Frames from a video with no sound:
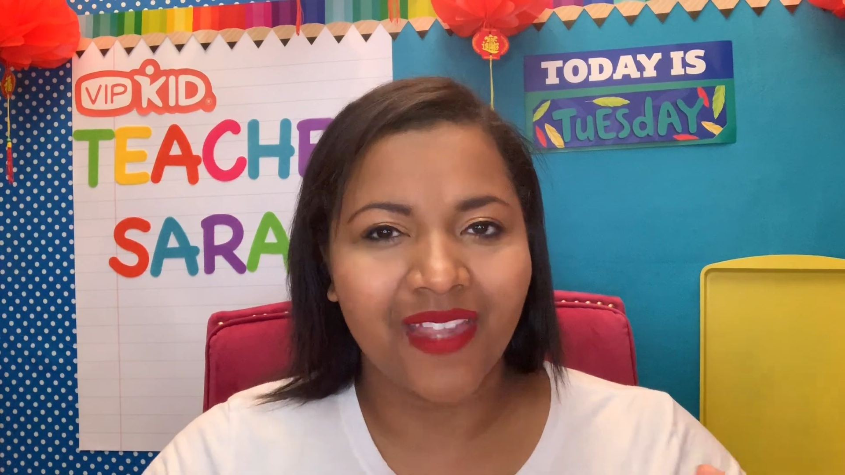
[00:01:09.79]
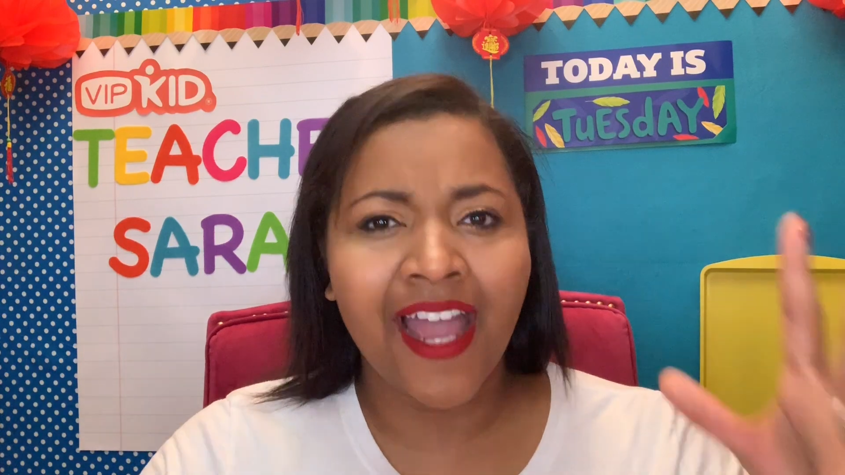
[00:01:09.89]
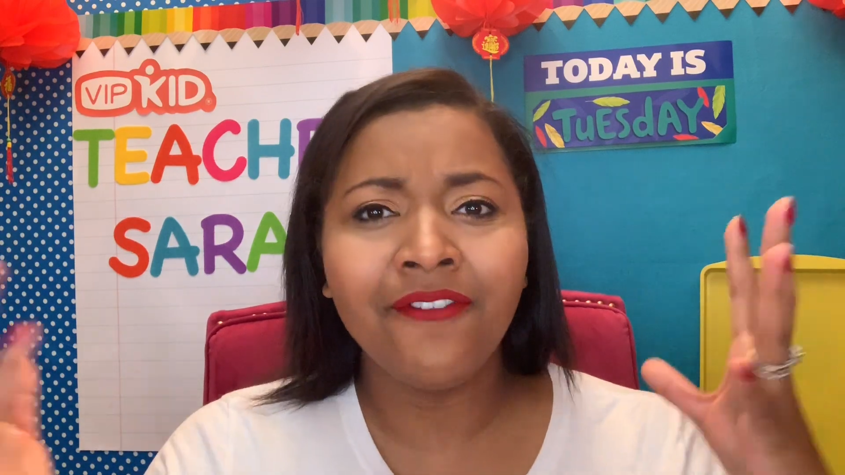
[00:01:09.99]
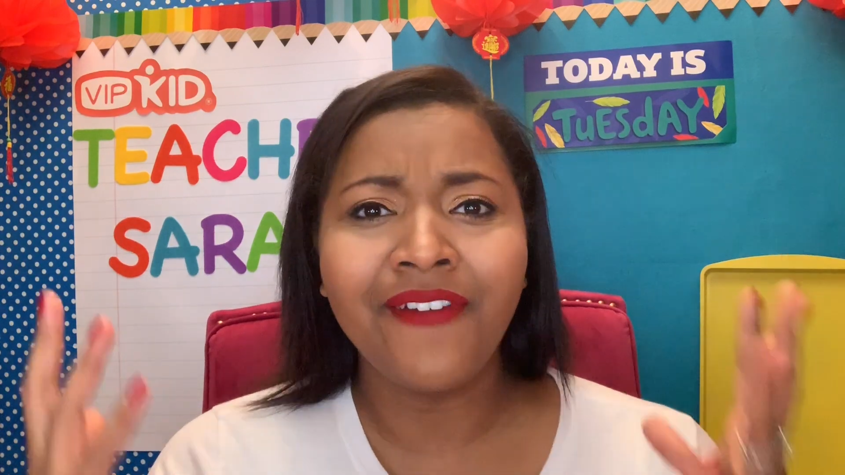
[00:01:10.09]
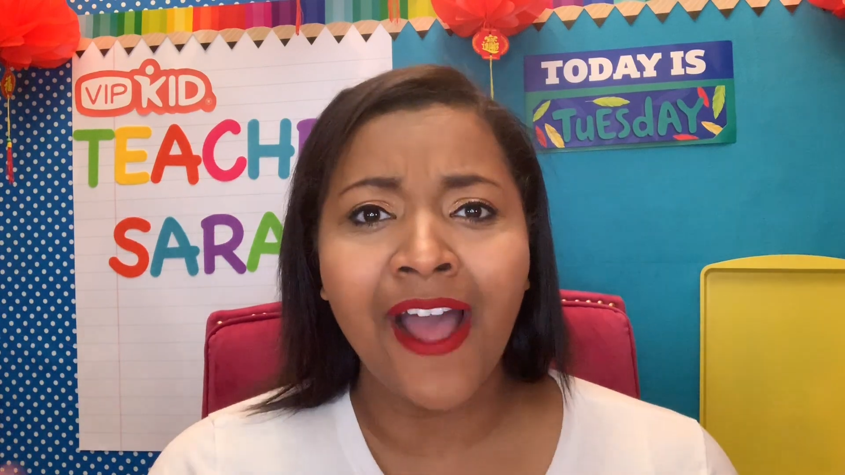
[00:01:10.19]

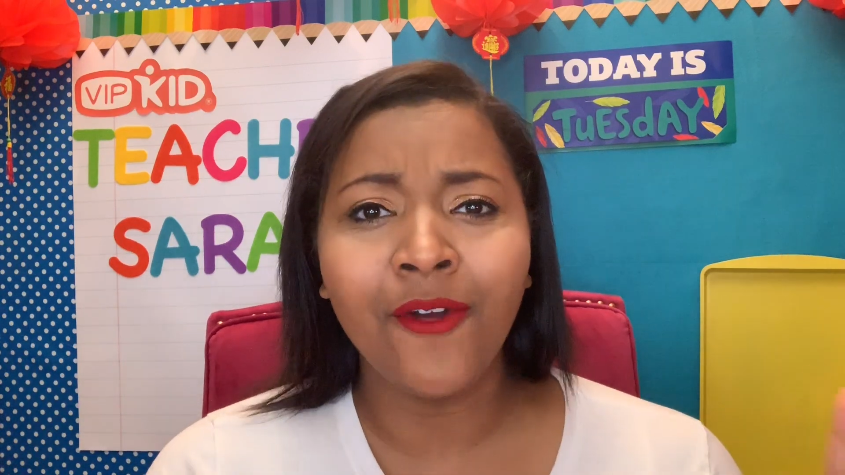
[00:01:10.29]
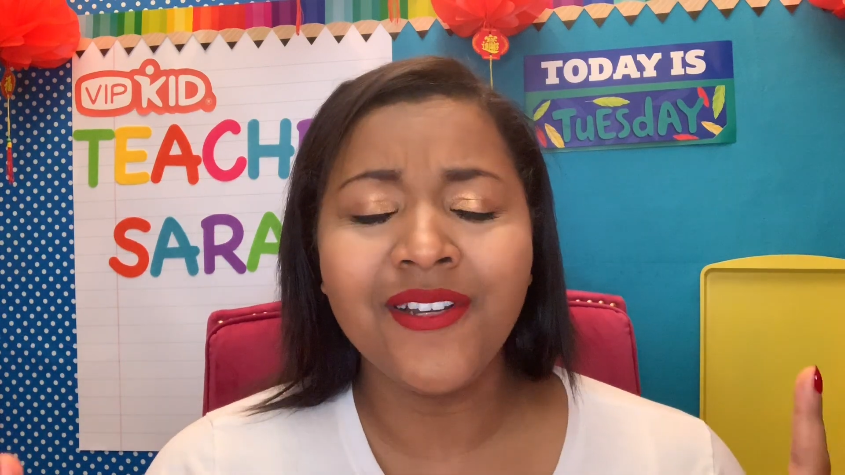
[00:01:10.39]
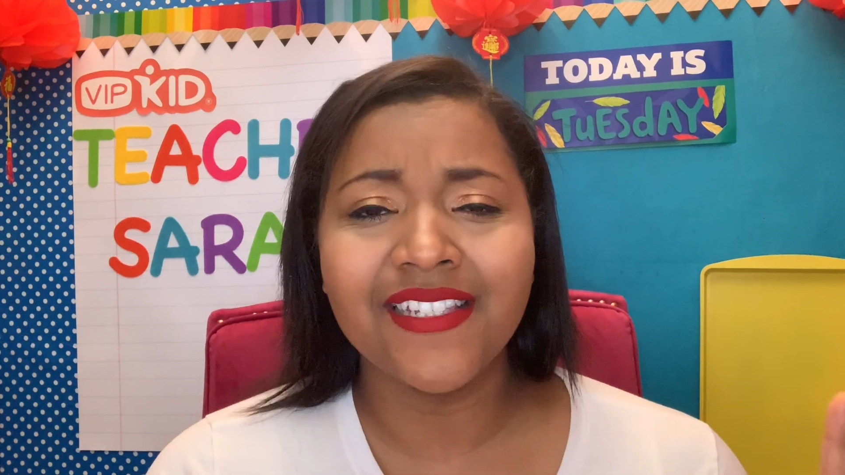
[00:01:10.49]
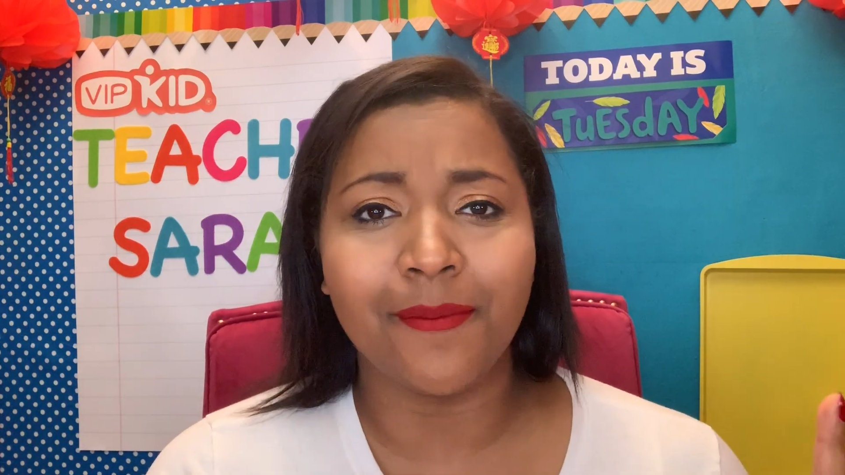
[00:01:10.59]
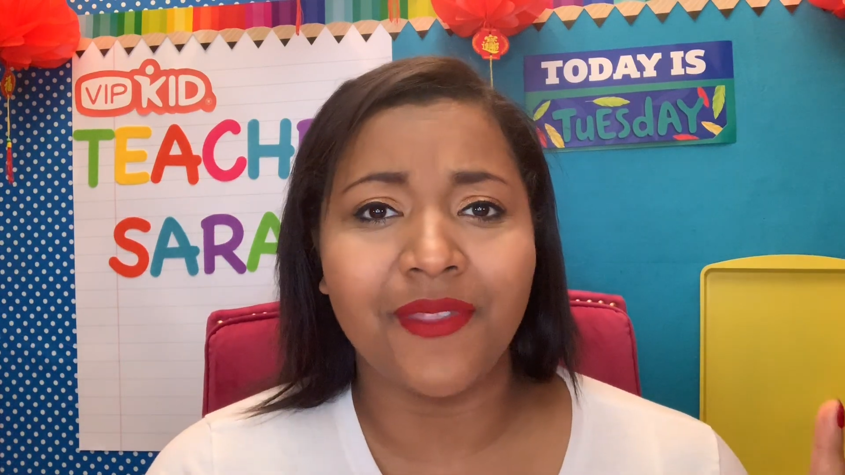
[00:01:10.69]
I found
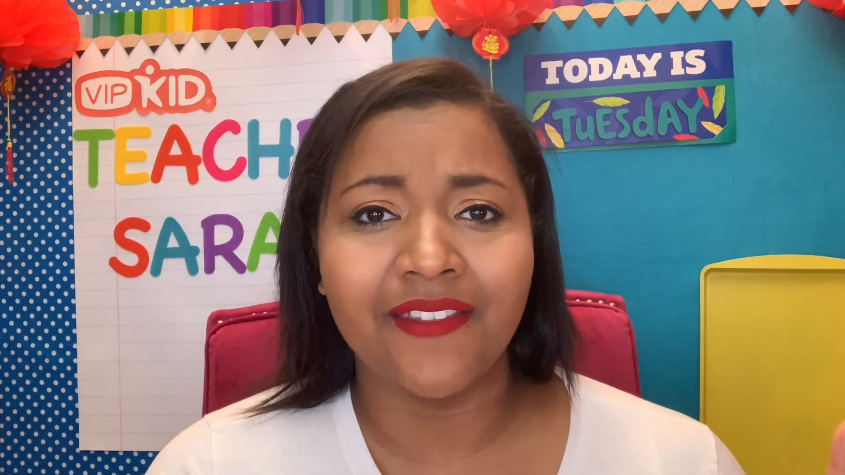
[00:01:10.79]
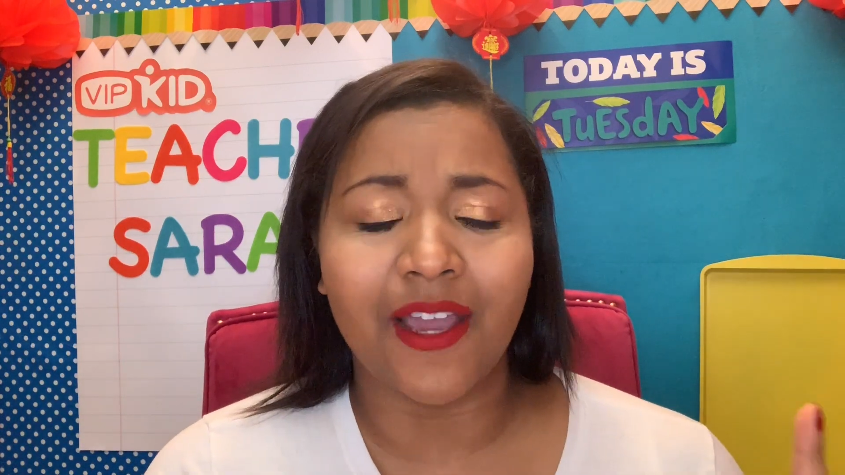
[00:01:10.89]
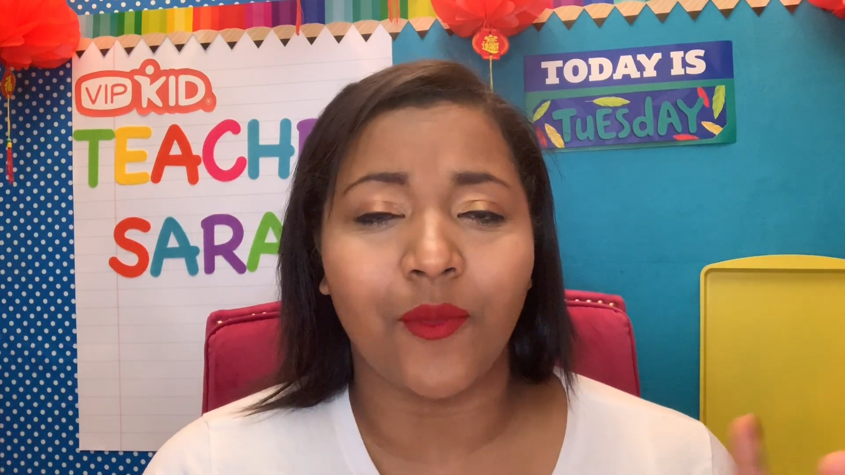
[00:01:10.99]
something that